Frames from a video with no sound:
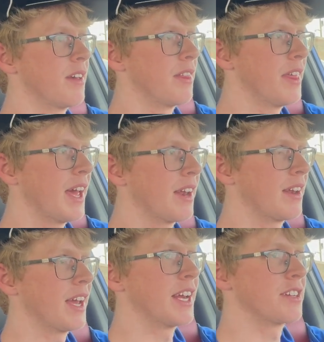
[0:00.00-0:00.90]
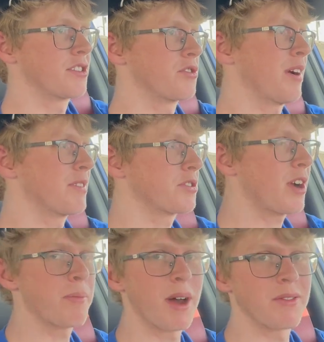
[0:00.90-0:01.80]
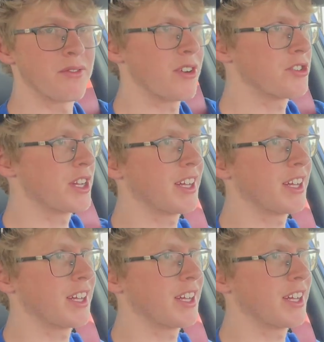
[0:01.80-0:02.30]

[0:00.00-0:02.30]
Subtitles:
than it is to drive a straight piped version,